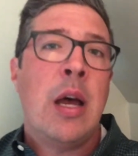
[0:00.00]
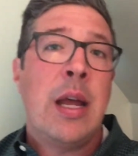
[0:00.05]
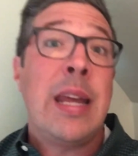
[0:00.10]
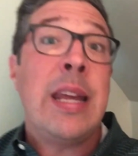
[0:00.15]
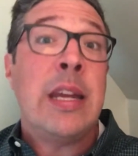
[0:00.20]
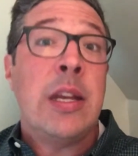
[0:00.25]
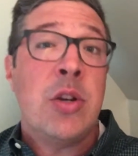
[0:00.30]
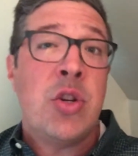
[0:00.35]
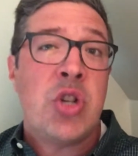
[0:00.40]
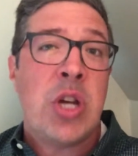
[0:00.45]

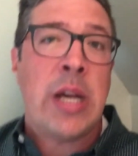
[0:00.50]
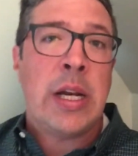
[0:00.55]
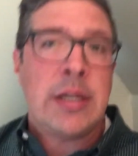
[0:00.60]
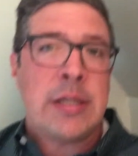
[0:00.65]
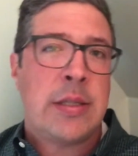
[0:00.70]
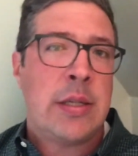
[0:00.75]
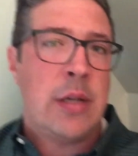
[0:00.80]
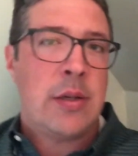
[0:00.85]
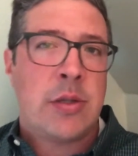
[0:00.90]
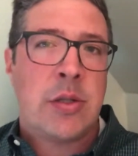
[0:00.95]
in
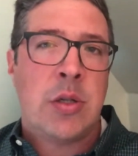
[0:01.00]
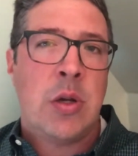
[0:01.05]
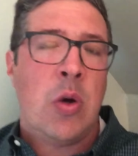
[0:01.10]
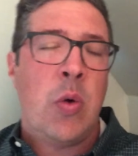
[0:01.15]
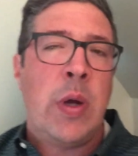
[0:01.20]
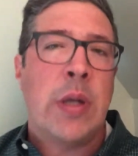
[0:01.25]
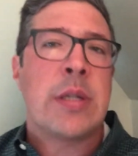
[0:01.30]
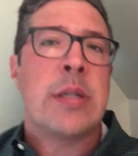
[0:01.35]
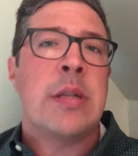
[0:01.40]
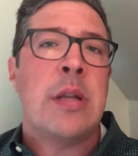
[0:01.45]
Genesis. So
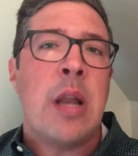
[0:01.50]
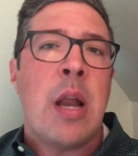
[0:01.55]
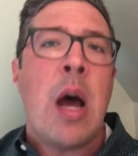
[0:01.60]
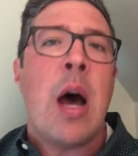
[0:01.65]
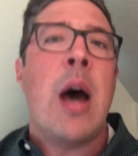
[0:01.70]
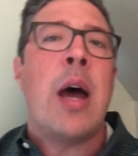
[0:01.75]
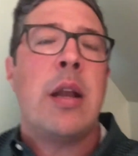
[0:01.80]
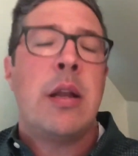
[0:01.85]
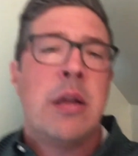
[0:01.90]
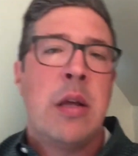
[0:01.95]
it's
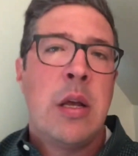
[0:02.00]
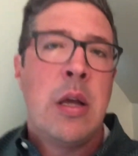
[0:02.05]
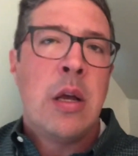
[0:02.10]
not